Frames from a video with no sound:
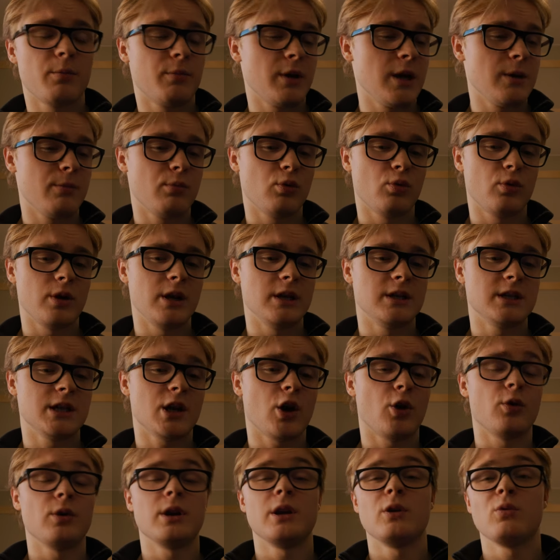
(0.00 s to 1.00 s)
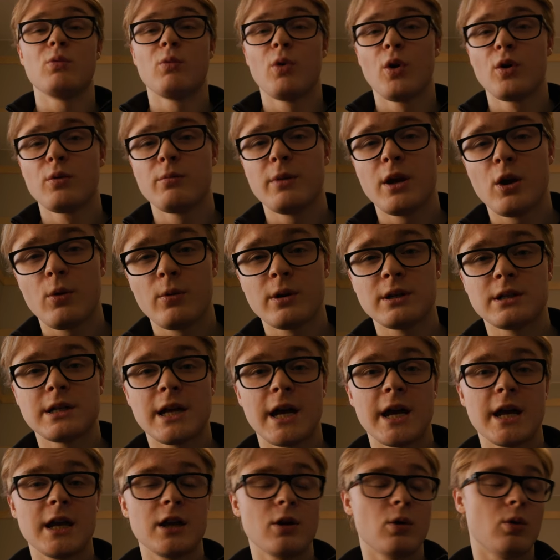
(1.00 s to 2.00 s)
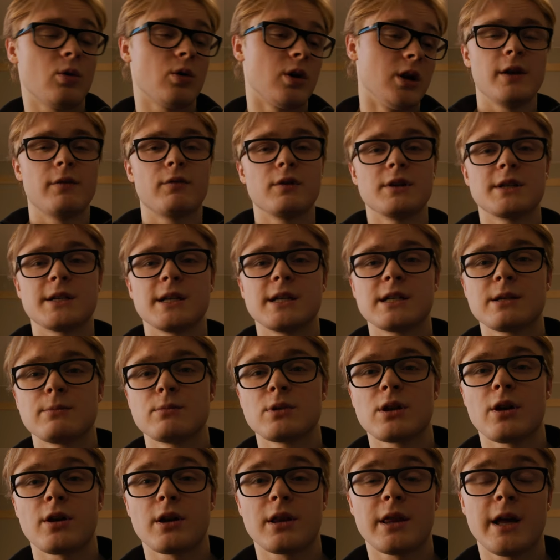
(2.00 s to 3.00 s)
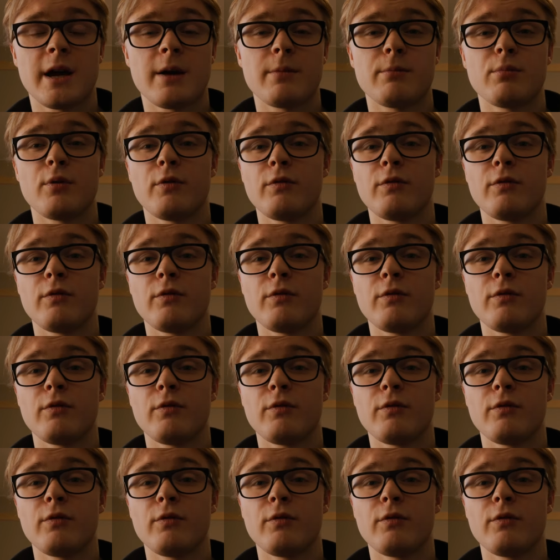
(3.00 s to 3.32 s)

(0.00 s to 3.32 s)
people eating only one meal a day or different systems like that.